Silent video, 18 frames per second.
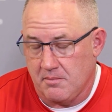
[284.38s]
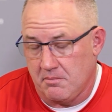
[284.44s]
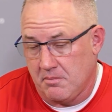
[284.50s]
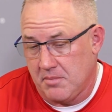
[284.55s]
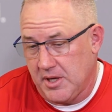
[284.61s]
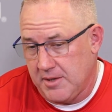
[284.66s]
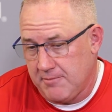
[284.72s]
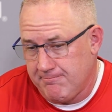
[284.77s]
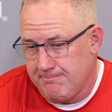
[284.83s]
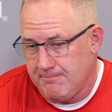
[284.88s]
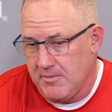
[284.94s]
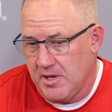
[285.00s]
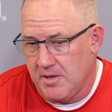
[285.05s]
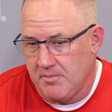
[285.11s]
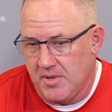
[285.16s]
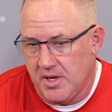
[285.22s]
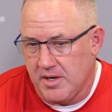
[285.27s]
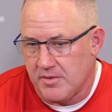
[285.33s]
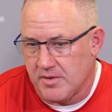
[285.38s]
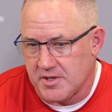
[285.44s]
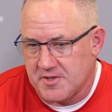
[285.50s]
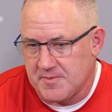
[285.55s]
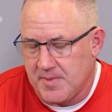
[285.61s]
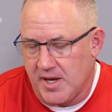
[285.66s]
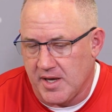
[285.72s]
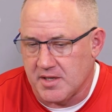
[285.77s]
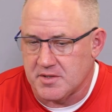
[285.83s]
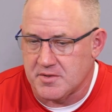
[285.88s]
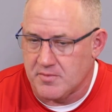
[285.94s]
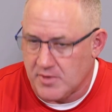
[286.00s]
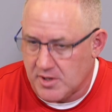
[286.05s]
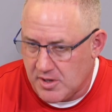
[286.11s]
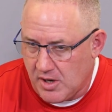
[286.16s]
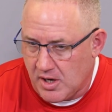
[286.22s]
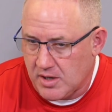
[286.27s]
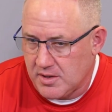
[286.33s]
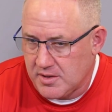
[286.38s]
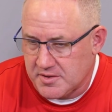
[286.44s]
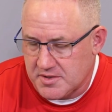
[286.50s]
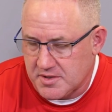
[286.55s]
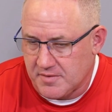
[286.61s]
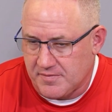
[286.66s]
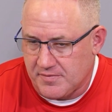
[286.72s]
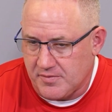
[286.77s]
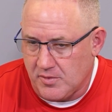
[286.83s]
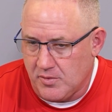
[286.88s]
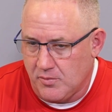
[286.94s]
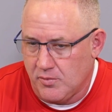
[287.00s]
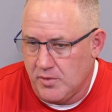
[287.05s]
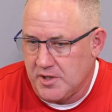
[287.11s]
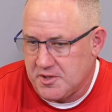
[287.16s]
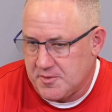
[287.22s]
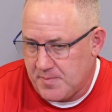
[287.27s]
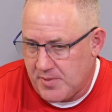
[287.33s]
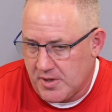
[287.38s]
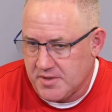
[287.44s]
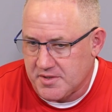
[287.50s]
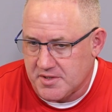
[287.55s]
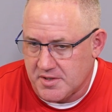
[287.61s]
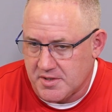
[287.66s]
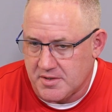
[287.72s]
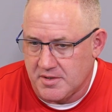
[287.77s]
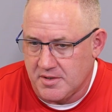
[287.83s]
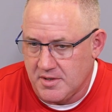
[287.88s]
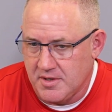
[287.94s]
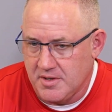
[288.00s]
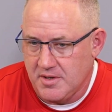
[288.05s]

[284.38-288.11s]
But in many respects, regardless of which person,